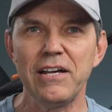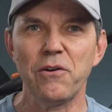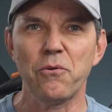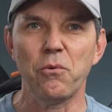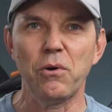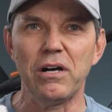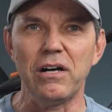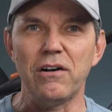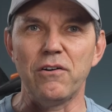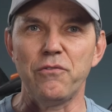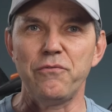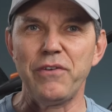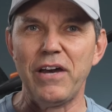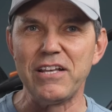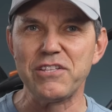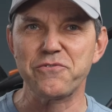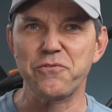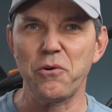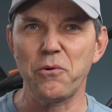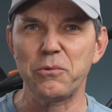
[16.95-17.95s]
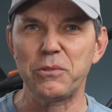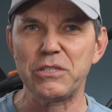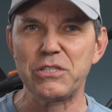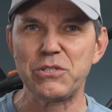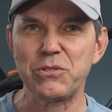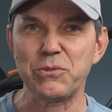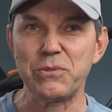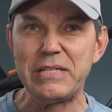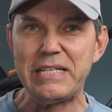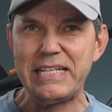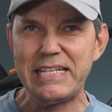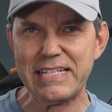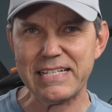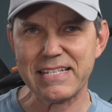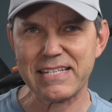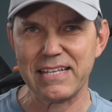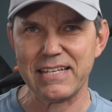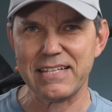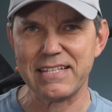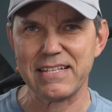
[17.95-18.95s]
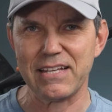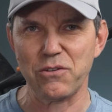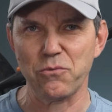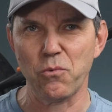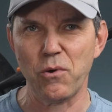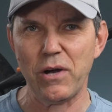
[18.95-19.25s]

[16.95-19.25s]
Well, fast forward to this season